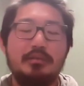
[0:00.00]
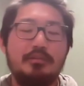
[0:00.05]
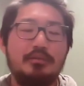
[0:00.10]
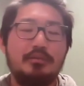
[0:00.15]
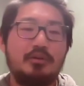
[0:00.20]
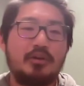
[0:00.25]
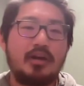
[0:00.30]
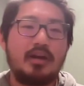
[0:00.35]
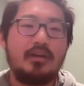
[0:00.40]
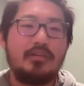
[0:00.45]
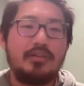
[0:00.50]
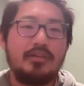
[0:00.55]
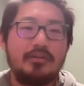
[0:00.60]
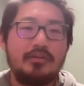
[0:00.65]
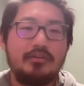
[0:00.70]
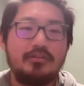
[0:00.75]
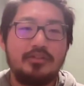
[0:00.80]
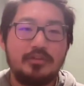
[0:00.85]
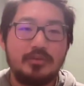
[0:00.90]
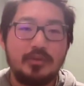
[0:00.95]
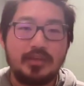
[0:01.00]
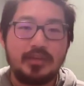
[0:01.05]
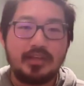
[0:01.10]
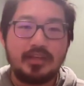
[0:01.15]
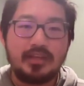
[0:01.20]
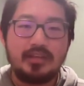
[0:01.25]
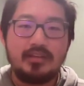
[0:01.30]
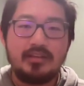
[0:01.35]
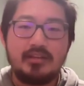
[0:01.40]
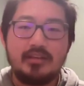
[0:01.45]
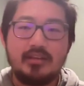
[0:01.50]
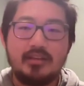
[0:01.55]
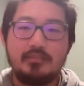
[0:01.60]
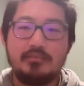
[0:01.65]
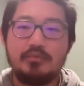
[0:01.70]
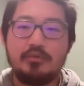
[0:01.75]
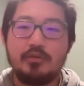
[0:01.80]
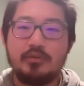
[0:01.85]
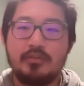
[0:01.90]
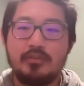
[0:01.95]
people are out there doing it
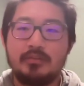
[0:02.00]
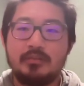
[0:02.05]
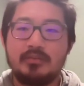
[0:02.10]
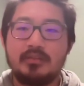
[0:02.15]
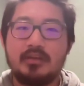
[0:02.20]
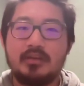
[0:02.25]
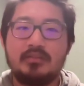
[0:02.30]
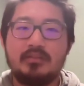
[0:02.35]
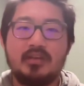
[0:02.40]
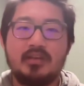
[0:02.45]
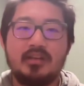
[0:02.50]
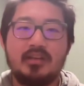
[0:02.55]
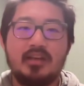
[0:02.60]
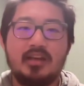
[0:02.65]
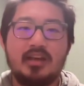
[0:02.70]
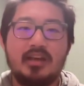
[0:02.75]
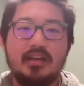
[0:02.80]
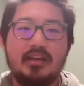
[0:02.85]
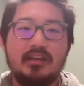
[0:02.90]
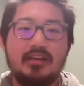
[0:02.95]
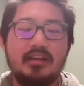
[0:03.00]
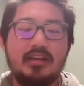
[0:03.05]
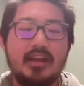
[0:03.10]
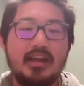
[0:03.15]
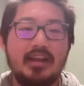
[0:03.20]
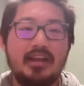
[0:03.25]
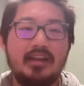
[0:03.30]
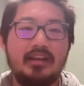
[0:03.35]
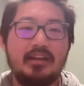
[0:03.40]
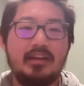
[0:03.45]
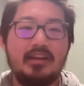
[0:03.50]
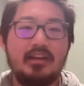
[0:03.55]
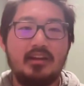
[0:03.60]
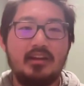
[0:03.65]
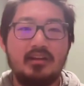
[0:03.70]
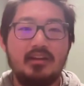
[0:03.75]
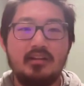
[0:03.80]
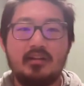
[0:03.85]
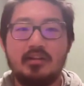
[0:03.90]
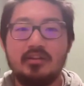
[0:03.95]
and proving themselves online and gaining
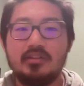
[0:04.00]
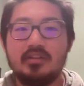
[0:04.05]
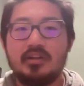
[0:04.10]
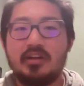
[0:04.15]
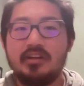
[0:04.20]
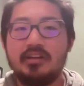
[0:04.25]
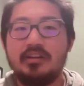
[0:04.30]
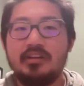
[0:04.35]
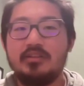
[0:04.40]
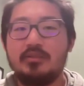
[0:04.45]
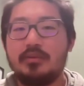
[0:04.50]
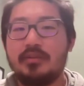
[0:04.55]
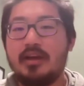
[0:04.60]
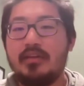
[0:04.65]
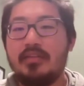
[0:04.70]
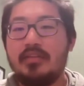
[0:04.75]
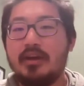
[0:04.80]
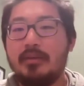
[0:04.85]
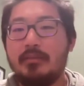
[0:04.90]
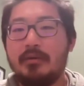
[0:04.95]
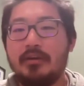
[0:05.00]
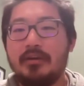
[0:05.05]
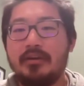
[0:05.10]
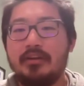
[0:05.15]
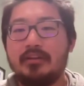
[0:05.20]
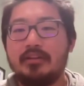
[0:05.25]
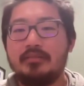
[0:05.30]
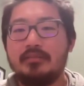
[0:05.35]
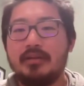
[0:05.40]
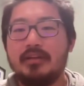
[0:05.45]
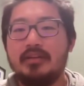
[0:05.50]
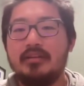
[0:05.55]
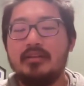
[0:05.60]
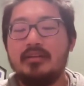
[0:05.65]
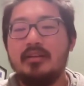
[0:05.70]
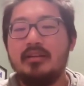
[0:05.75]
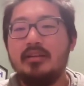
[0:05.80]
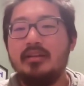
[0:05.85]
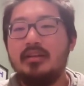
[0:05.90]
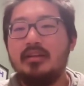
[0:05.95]
a large audience without that marketing spend.
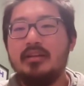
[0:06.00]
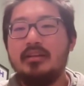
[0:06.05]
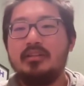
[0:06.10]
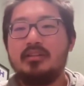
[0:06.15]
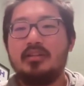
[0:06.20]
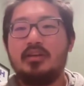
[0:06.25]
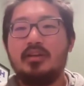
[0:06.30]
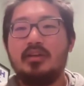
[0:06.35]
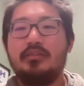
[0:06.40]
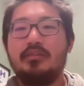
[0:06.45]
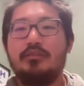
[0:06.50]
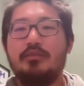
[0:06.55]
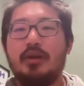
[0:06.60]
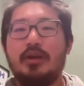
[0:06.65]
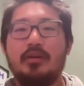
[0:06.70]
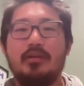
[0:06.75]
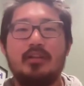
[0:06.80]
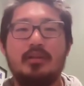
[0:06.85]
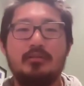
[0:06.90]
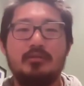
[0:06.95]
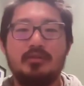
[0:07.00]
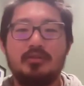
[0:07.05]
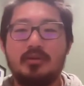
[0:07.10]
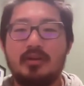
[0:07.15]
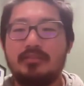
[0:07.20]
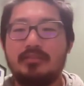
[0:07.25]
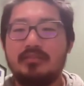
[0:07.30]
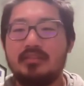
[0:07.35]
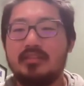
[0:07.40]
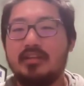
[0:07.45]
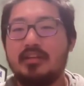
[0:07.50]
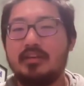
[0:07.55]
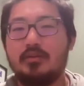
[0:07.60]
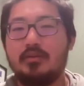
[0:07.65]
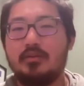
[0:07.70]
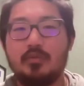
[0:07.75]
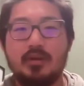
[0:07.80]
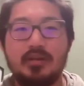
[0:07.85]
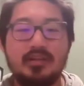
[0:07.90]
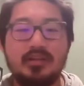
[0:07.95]
So if record labels don't have to take
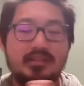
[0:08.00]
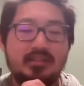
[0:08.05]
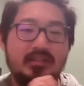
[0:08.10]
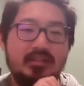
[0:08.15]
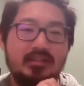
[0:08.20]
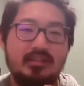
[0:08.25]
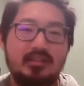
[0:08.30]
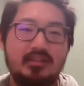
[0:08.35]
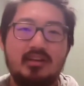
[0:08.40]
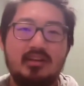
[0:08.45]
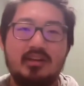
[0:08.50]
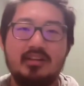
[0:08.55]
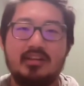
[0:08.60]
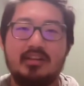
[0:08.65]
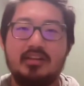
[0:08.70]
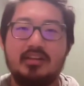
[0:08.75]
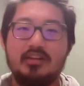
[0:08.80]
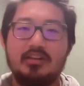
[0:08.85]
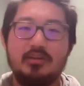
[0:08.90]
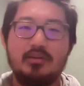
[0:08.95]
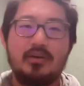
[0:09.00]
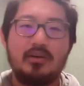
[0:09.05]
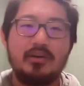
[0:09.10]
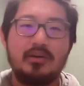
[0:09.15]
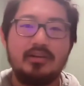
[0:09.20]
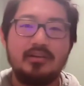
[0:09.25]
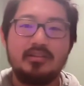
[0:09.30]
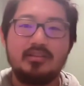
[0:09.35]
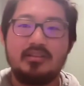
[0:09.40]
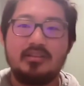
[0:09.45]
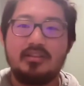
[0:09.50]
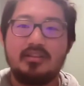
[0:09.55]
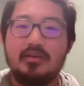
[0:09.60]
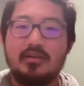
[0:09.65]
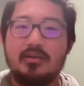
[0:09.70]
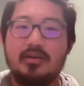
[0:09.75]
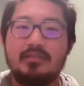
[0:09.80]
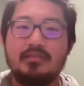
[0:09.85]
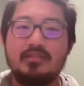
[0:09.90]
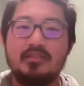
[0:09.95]
a risk on like a new artist and they
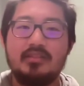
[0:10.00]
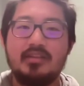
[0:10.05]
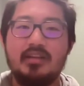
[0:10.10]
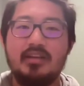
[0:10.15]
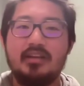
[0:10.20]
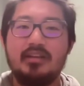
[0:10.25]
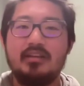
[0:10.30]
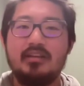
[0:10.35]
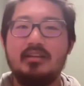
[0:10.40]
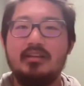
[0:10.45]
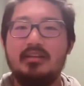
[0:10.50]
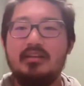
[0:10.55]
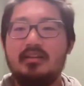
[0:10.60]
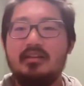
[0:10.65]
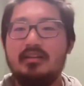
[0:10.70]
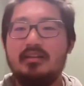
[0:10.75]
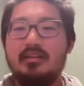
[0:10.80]
don't have to take